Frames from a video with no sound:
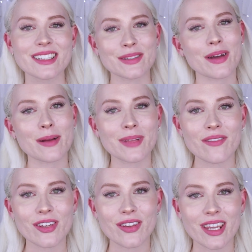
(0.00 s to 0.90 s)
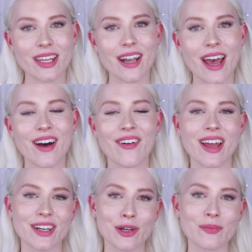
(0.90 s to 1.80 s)
so I am leaving you here now,
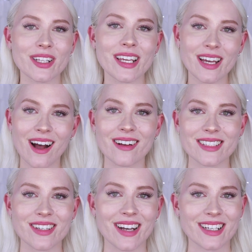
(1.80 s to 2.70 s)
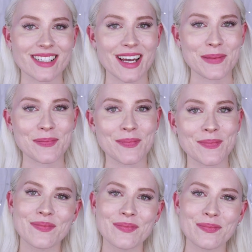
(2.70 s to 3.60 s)
and hopefully I'll see you next time.
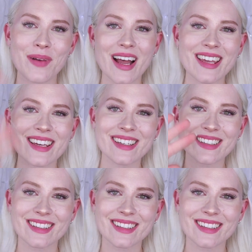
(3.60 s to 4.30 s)
Bye!